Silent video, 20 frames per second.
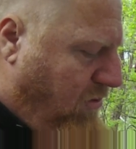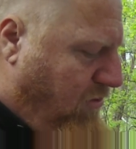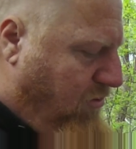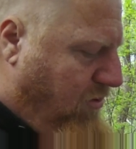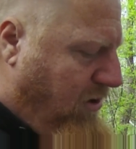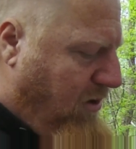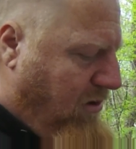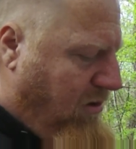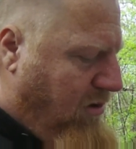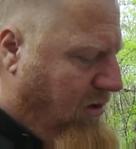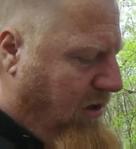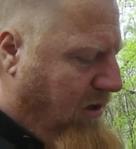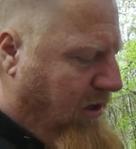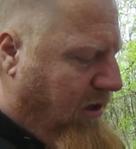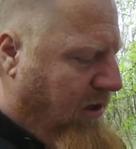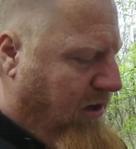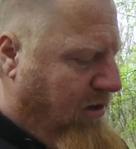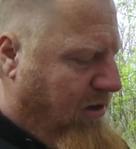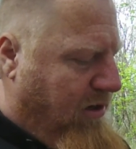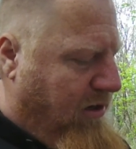well,
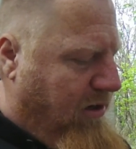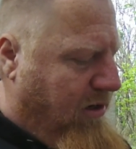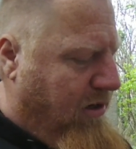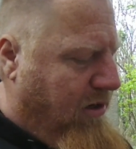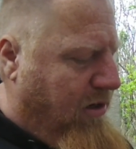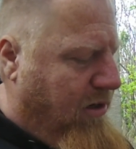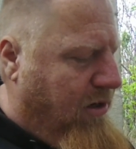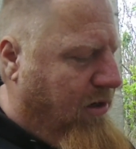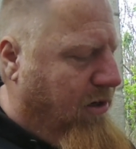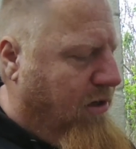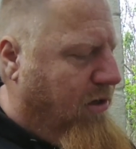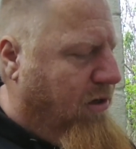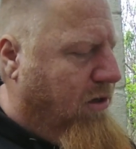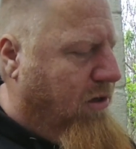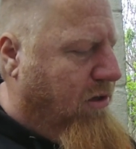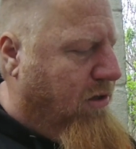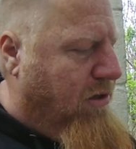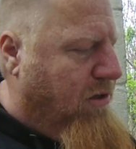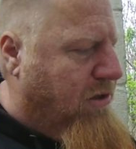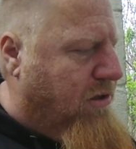here
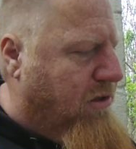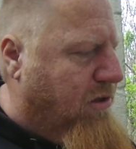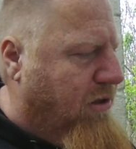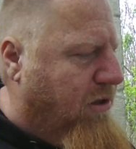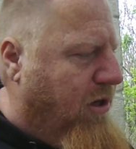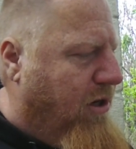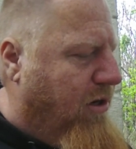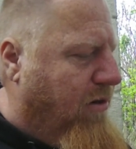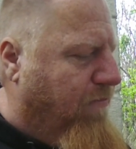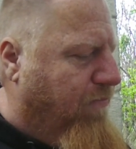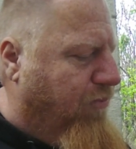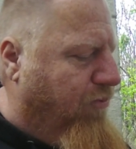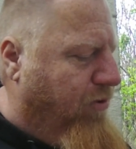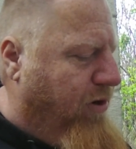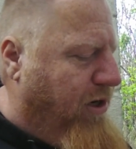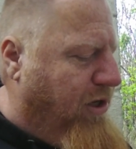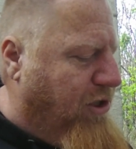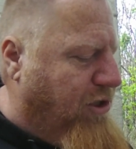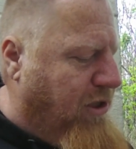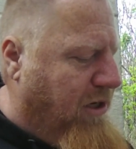is their
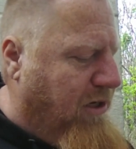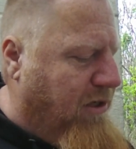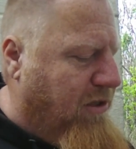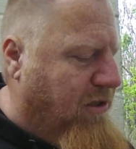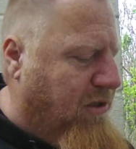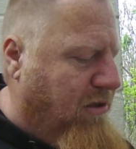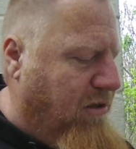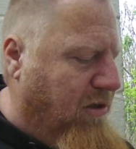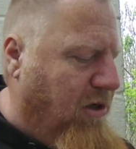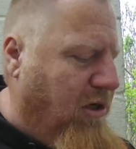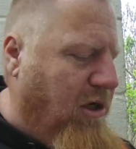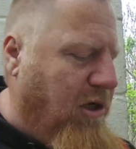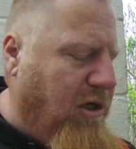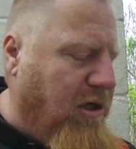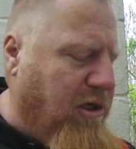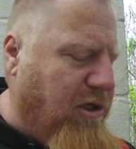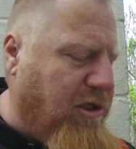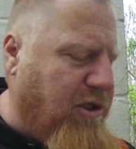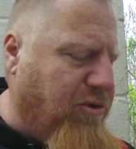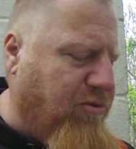pre-gen
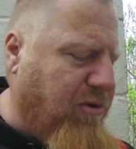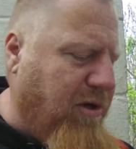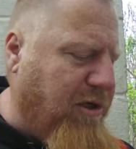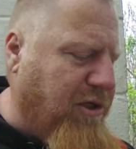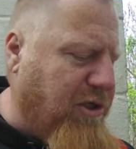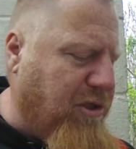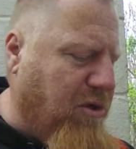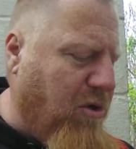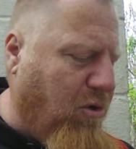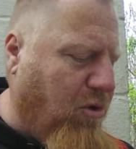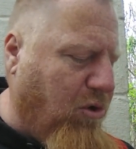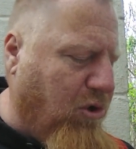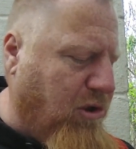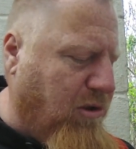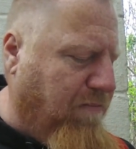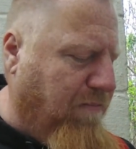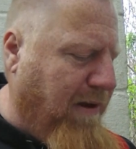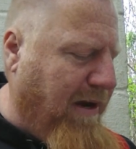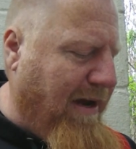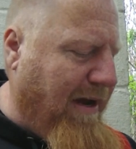stretch
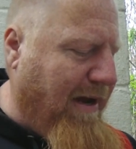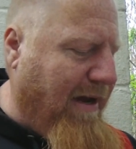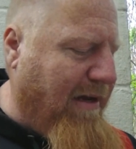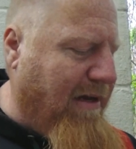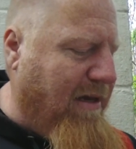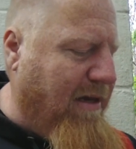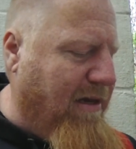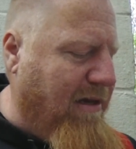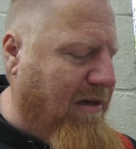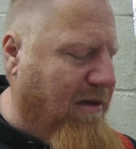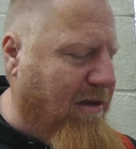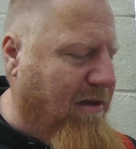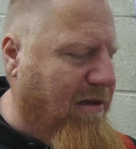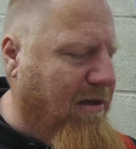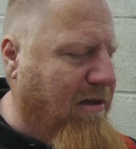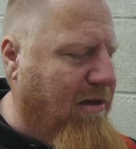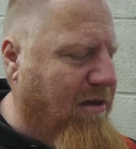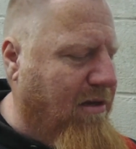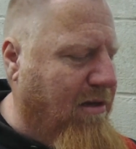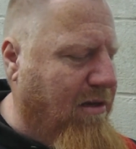goals pack.
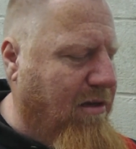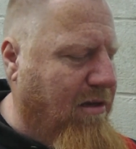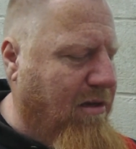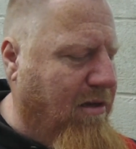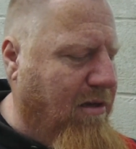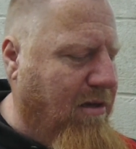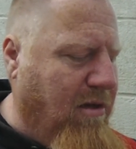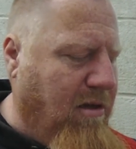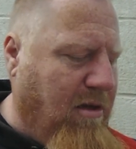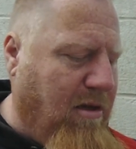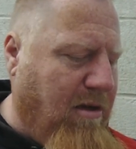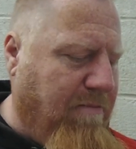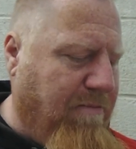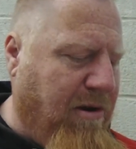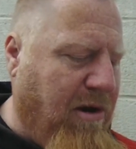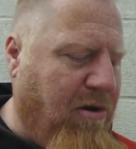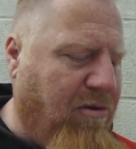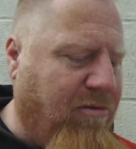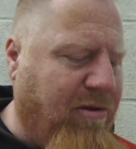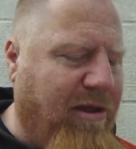
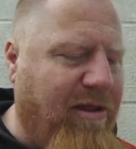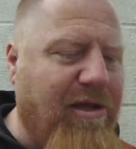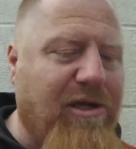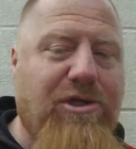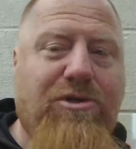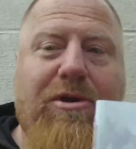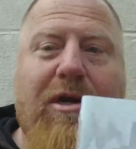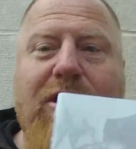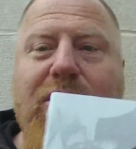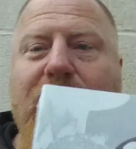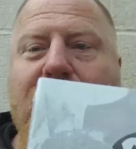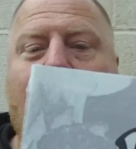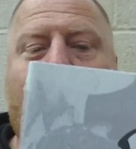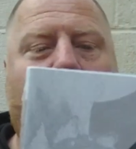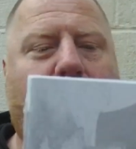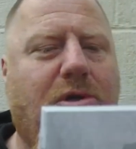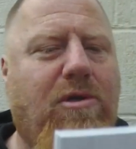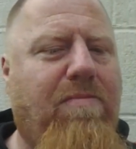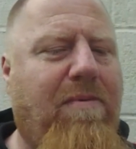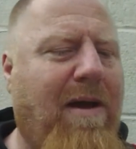Apparently the stretch
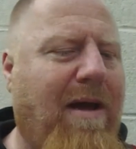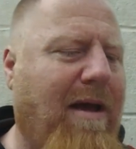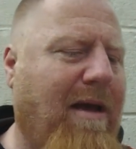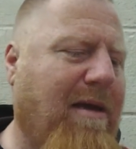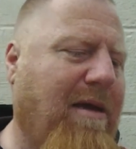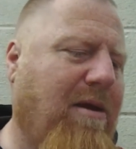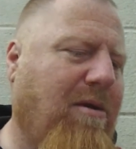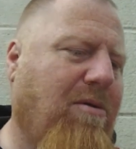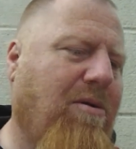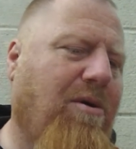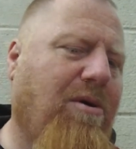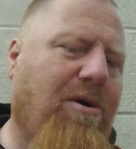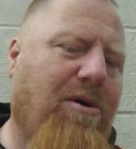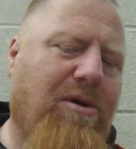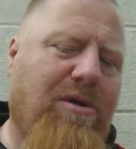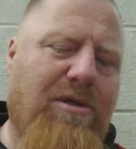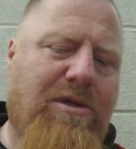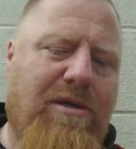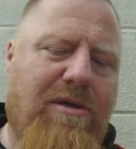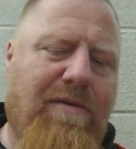goals pack
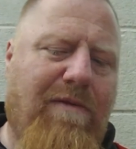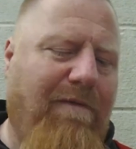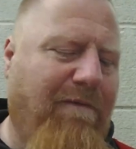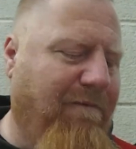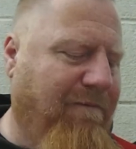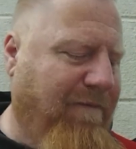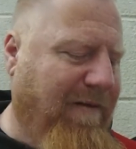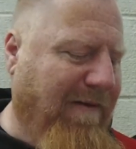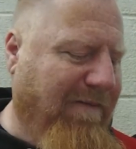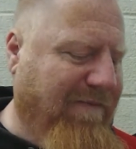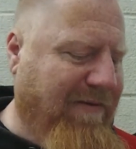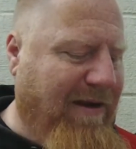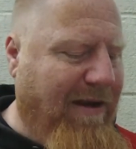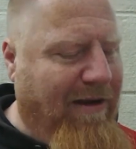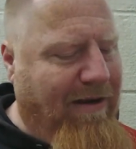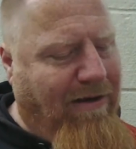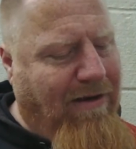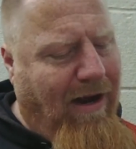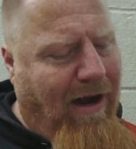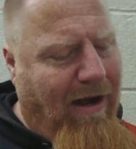cost
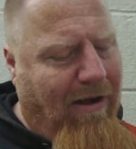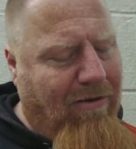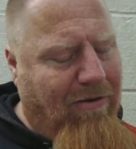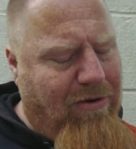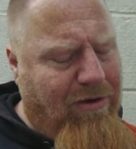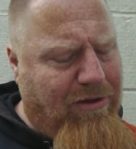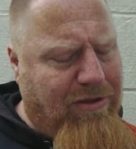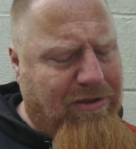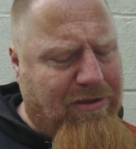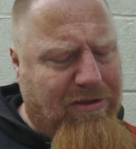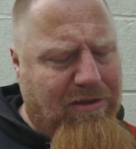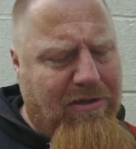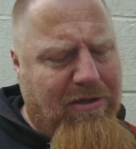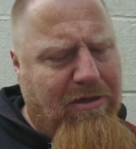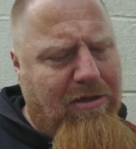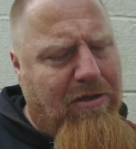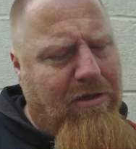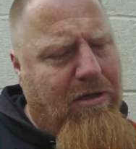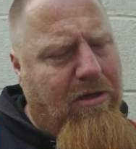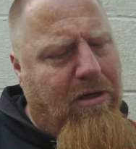fifteen dollars.
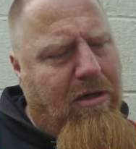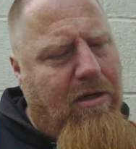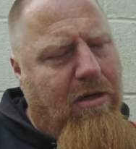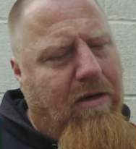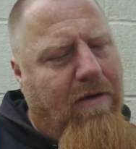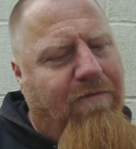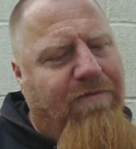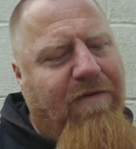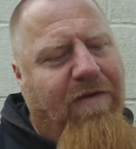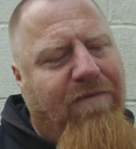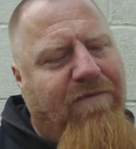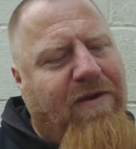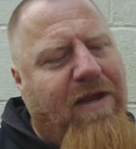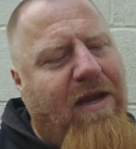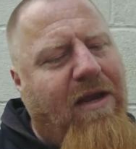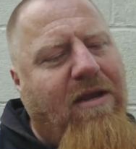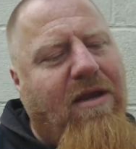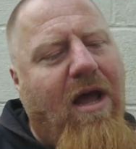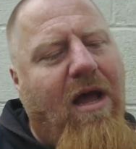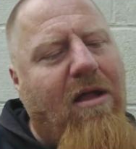
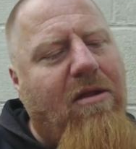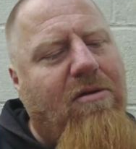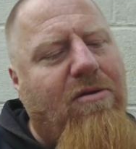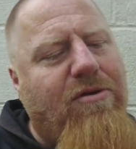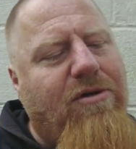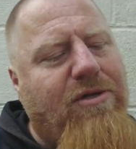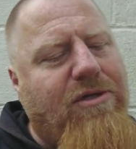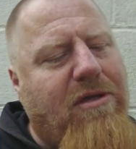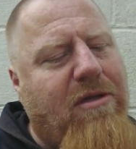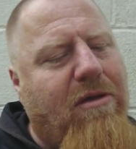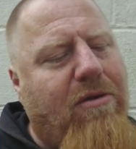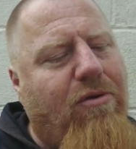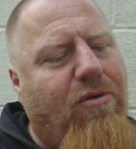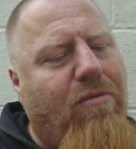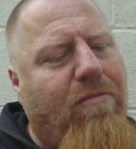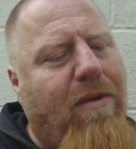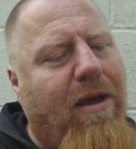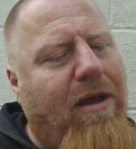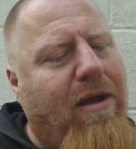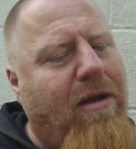fifteen dollars,
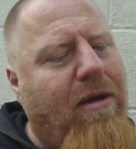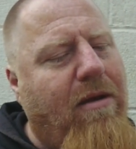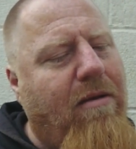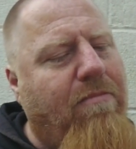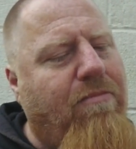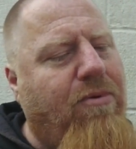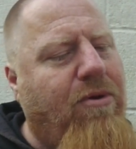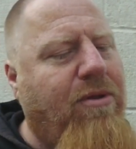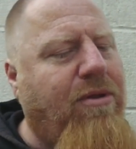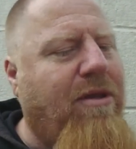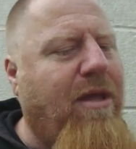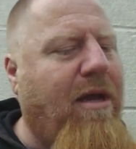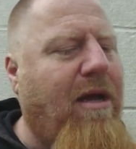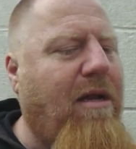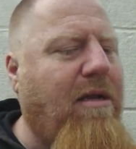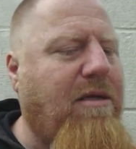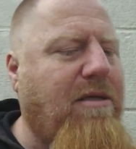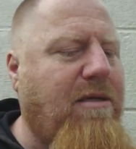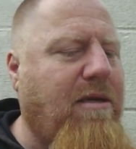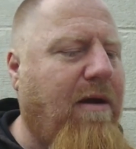little man. Put
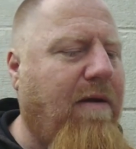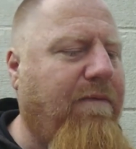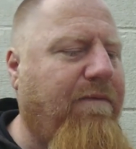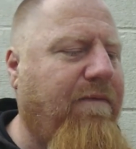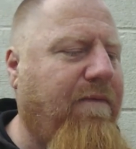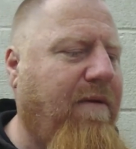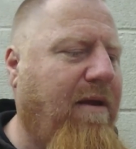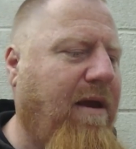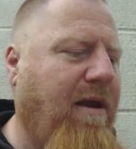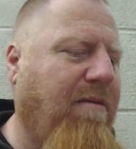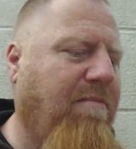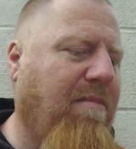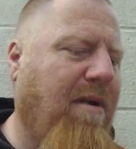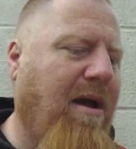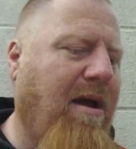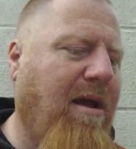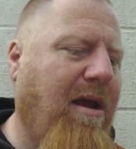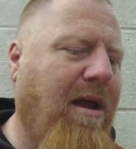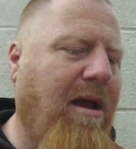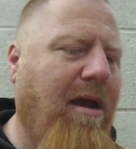that stuff in
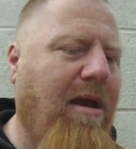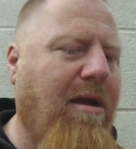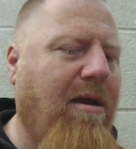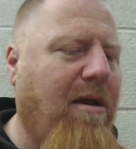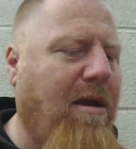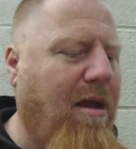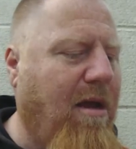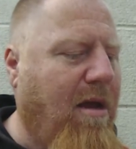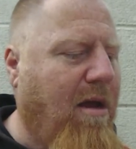my hand.